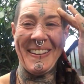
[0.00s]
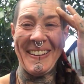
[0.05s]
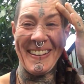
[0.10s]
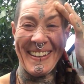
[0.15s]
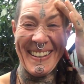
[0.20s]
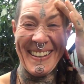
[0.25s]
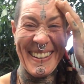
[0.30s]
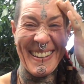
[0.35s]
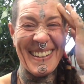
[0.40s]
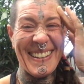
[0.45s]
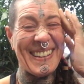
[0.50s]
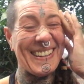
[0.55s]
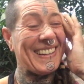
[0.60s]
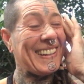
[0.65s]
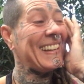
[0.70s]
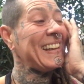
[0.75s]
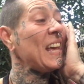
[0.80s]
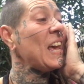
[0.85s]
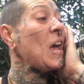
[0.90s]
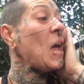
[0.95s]

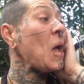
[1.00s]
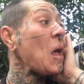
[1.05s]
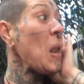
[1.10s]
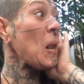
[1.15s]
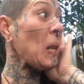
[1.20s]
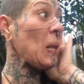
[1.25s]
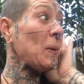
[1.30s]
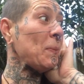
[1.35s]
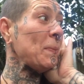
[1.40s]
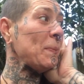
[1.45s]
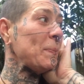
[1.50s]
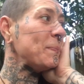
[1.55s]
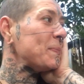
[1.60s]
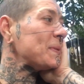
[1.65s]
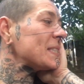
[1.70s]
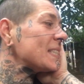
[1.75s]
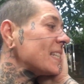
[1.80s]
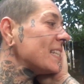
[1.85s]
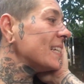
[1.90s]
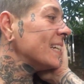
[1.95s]

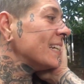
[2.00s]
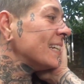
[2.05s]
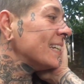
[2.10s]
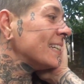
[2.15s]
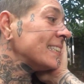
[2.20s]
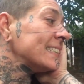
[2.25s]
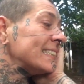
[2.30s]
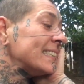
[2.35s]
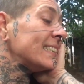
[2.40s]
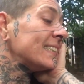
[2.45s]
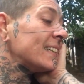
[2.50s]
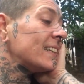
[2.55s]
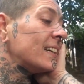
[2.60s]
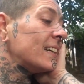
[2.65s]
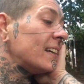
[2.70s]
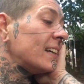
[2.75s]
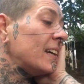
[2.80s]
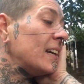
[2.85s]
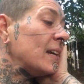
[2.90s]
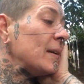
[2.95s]
Lumps.
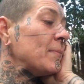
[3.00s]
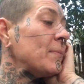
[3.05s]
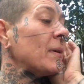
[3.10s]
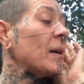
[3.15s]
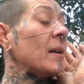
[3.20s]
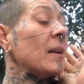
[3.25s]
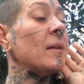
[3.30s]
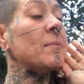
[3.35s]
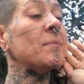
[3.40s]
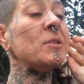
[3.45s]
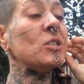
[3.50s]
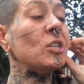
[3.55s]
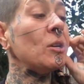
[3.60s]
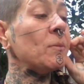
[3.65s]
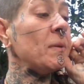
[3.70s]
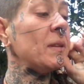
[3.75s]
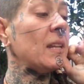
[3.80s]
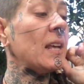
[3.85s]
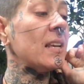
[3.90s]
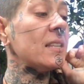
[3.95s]
And I'm
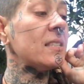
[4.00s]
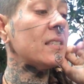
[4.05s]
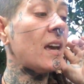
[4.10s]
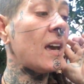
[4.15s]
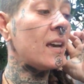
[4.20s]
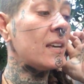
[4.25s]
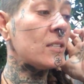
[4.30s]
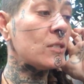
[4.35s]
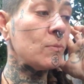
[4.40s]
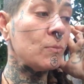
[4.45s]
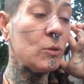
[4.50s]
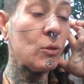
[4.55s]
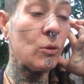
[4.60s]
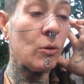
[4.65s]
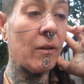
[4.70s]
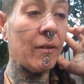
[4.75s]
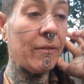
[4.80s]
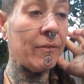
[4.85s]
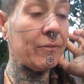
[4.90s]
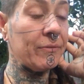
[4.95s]
assuming that's like some
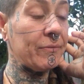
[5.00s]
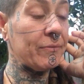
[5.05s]
sort of